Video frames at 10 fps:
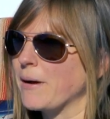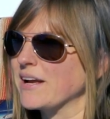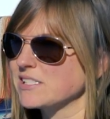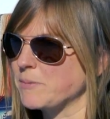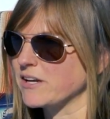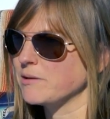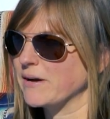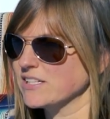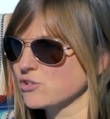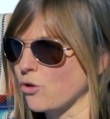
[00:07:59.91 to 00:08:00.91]
by expanding
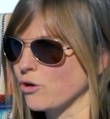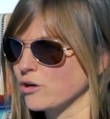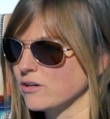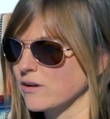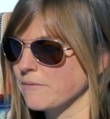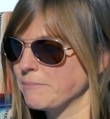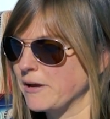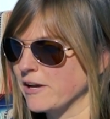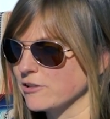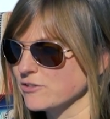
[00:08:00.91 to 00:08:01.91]
my solar
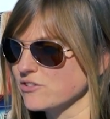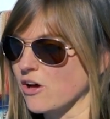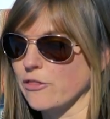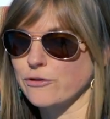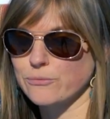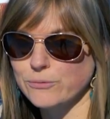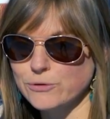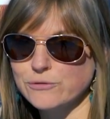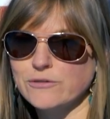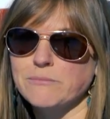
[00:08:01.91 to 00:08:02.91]
panels on the
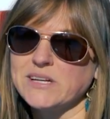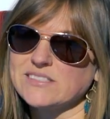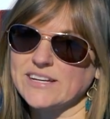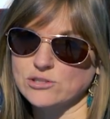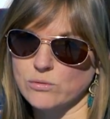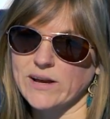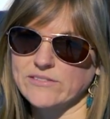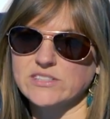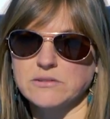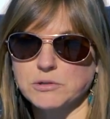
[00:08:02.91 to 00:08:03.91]
roof, it means I don't
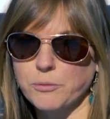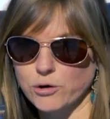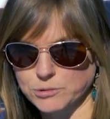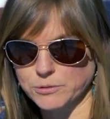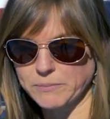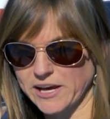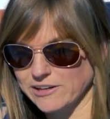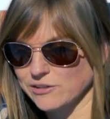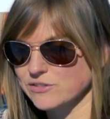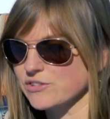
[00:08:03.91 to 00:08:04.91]
have to have the portable
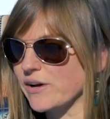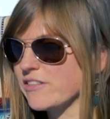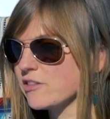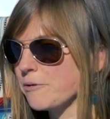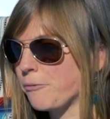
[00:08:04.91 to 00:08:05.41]
panel. So I think the